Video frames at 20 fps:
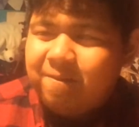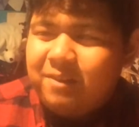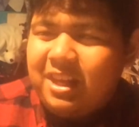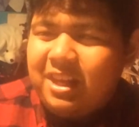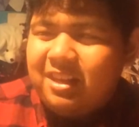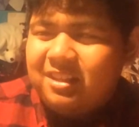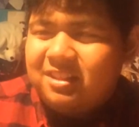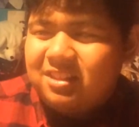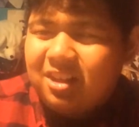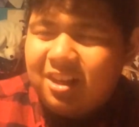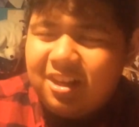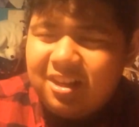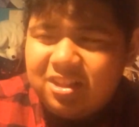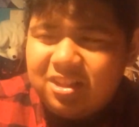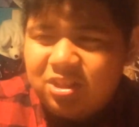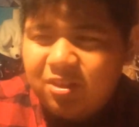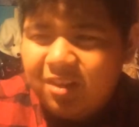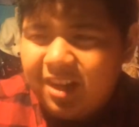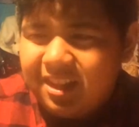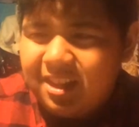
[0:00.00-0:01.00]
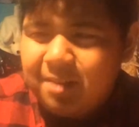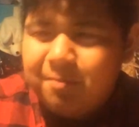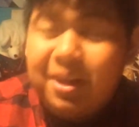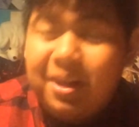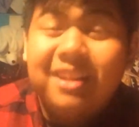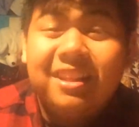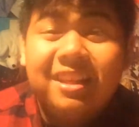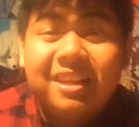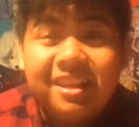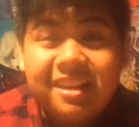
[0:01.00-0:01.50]
they started shooting at them,
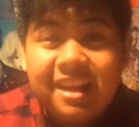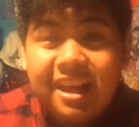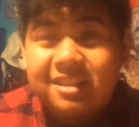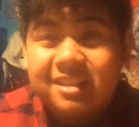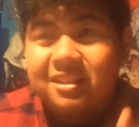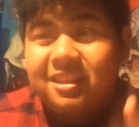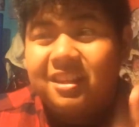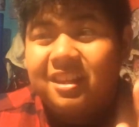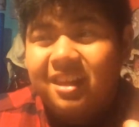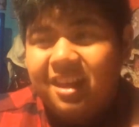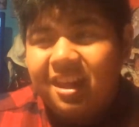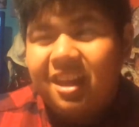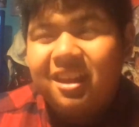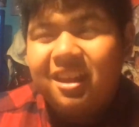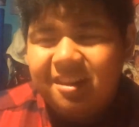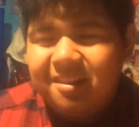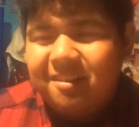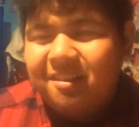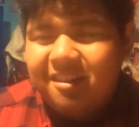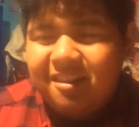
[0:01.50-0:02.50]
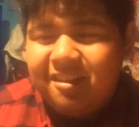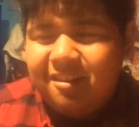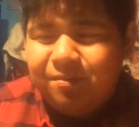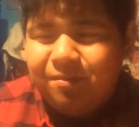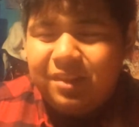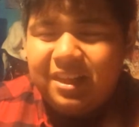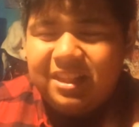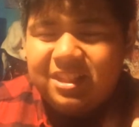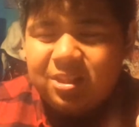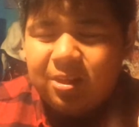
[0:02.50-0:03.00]
right? They didn't actually hit.
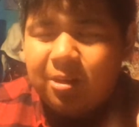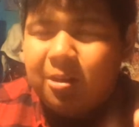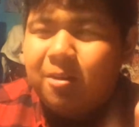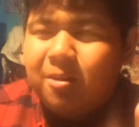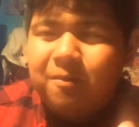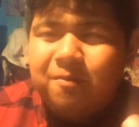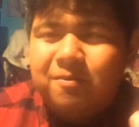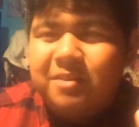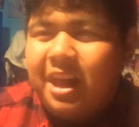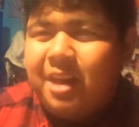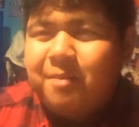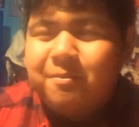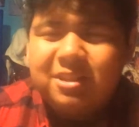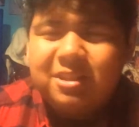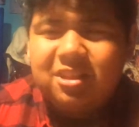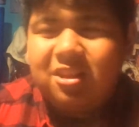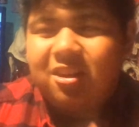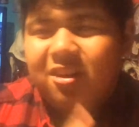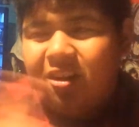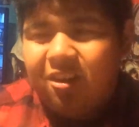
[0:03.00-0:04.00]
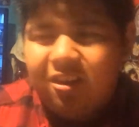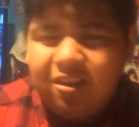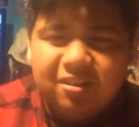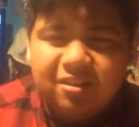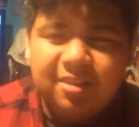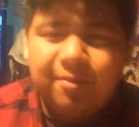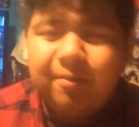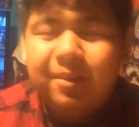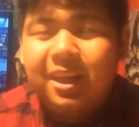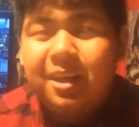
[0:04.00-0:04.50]
They sort of damaged their
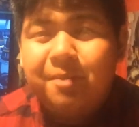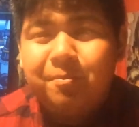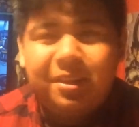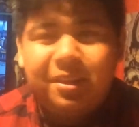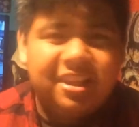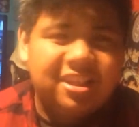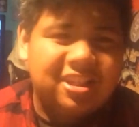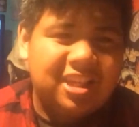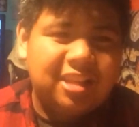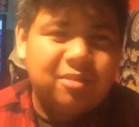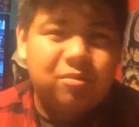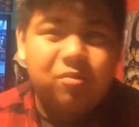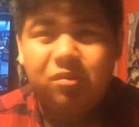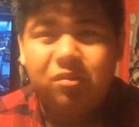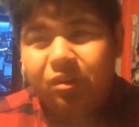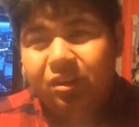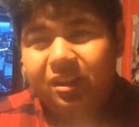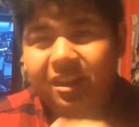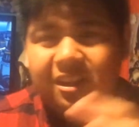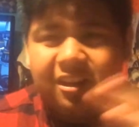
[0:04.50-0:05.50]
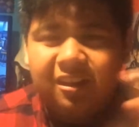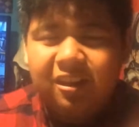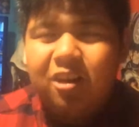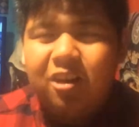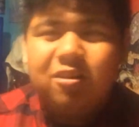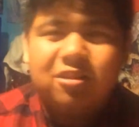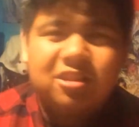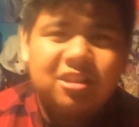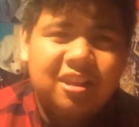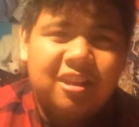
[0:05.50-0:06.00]
hulls and whatnot, but the shots were really
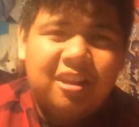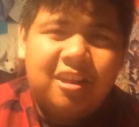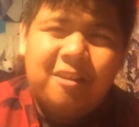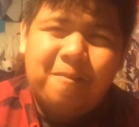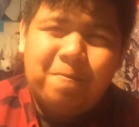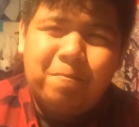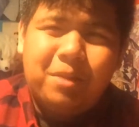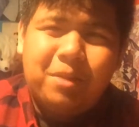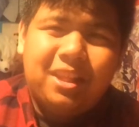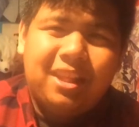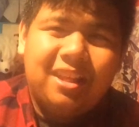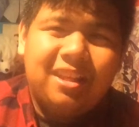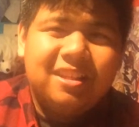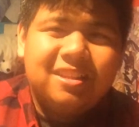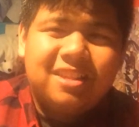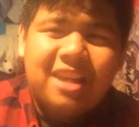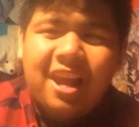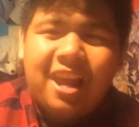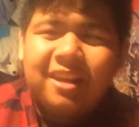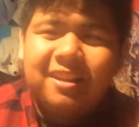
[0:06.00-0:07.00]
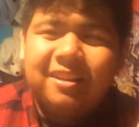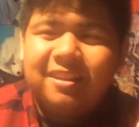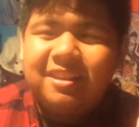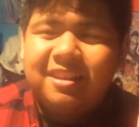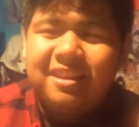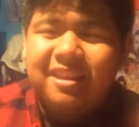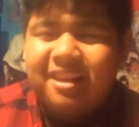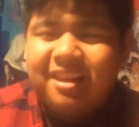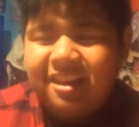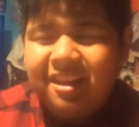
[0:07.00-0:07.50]
close. But they didn't
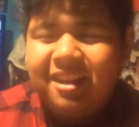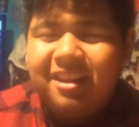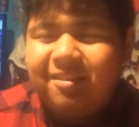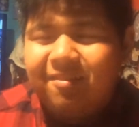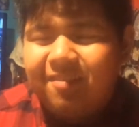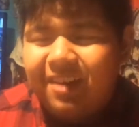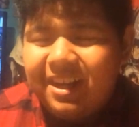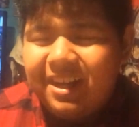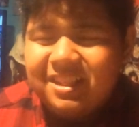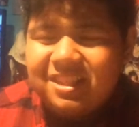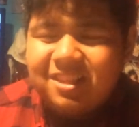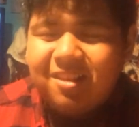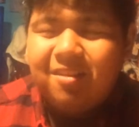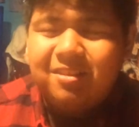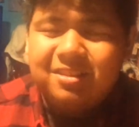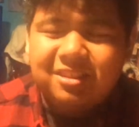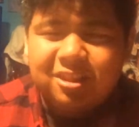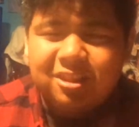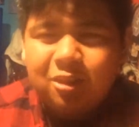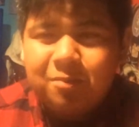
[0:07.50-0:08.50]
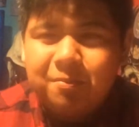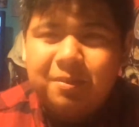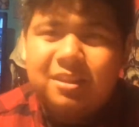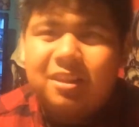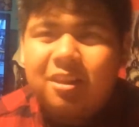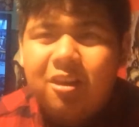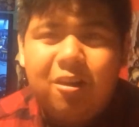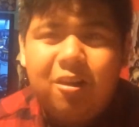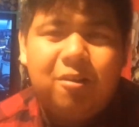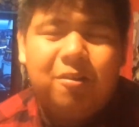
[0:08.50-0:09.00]
technically hit, right? So I was assuming it's
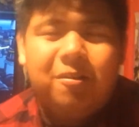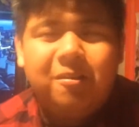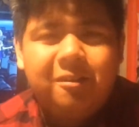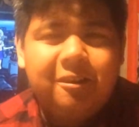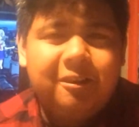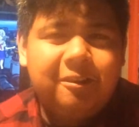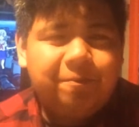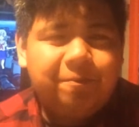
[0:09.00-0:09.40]
like, oh,